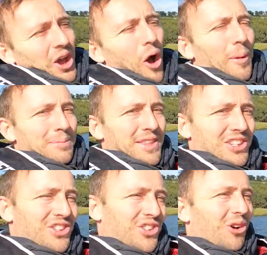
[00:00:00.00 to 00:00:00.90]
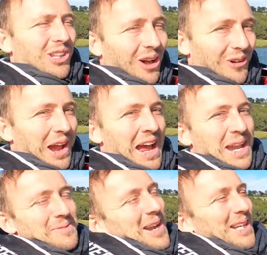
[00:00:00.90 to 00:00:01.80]
I'm the solo out
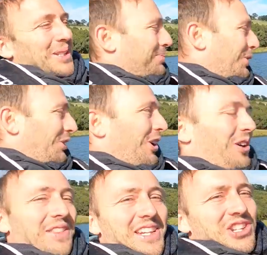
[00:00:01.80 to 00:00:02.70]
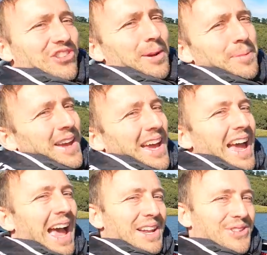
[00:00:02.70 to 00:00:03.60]
and about explorer on this trip,
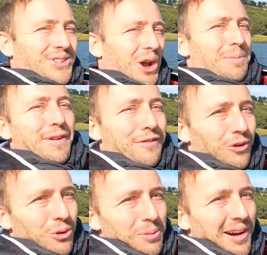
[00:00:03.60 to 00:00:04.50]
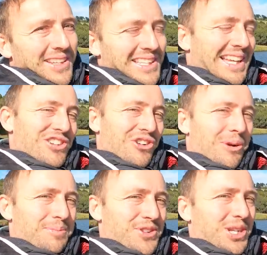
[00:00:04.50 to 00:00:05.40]
and don't be fooled by this intro.
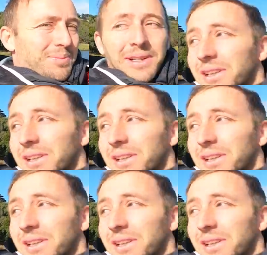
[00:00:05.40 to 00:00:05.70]
Just be,